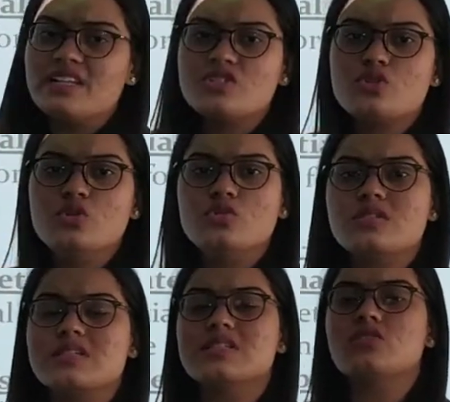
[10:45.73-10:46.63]
is
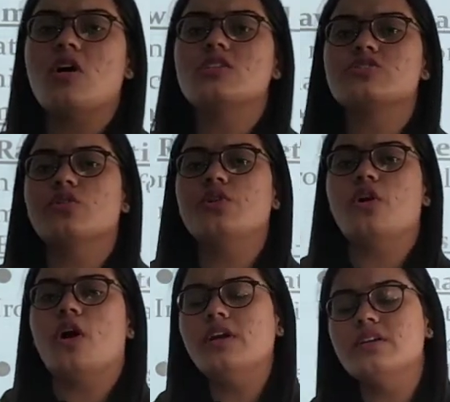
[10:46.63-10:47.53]
used is also
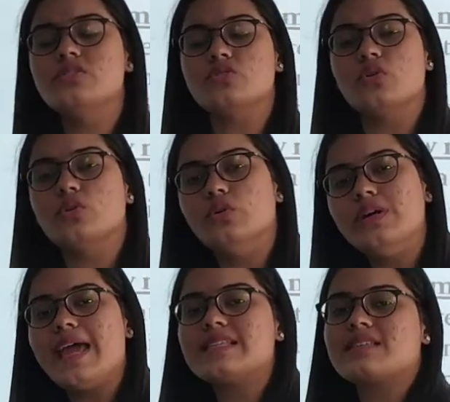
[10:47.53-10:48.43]
not so good
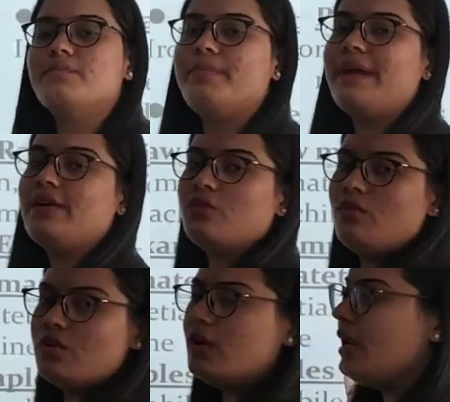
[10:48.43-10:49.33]
as compared to
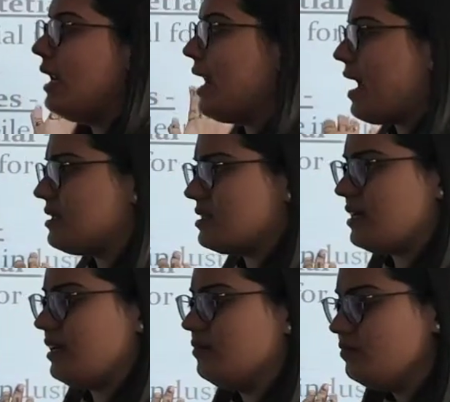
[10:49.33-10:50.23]
large
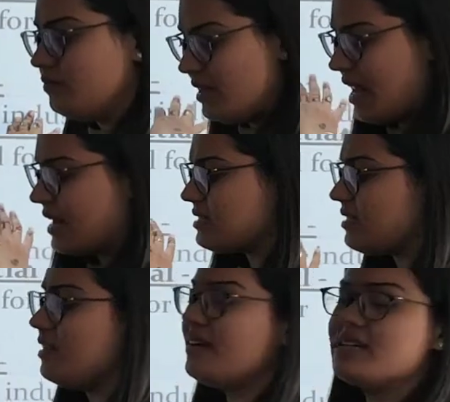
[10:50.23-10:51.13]
scale. Large
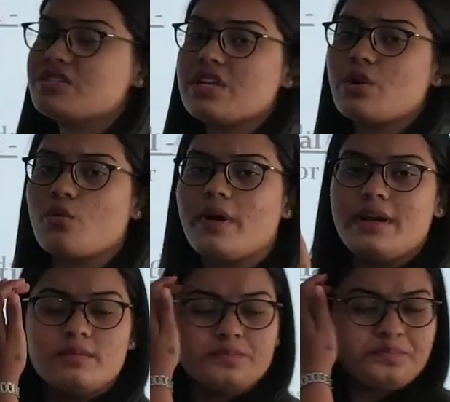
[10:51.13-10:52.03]
scale industry
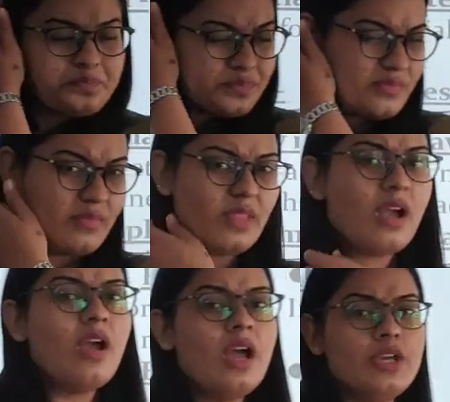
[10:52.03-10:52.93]
required
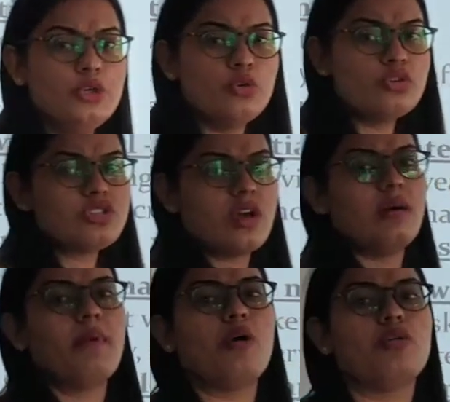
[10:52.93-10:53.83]
huge
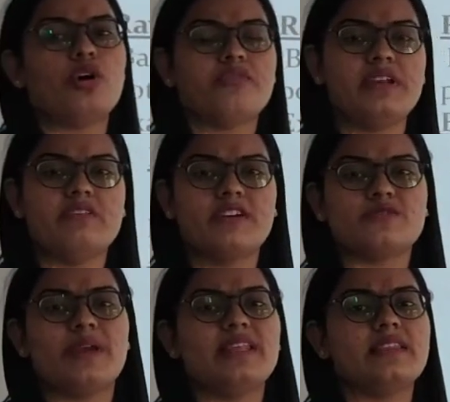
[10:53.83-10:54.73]
amount of
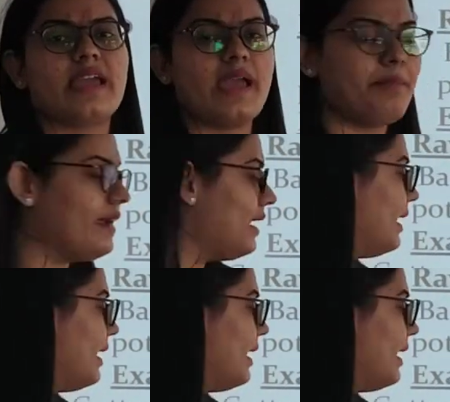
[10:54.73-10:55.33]
investment in the capital